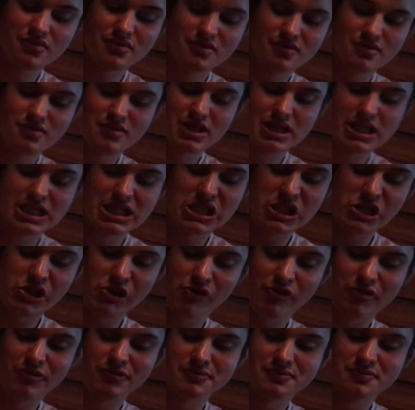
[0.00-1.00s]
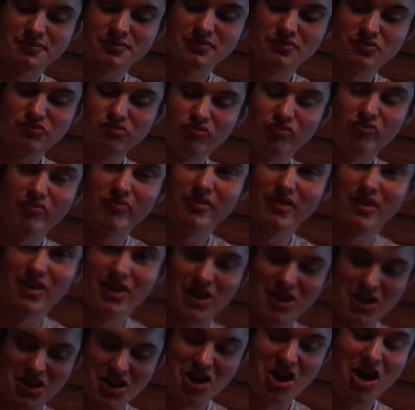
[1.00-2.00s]
she comes, I'm laying down. I'm pretty sure she's
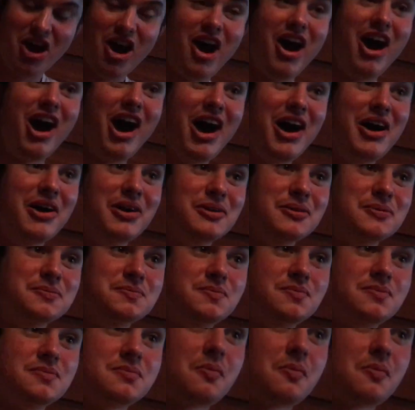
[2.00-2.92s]
heard me when she said I'm drunk.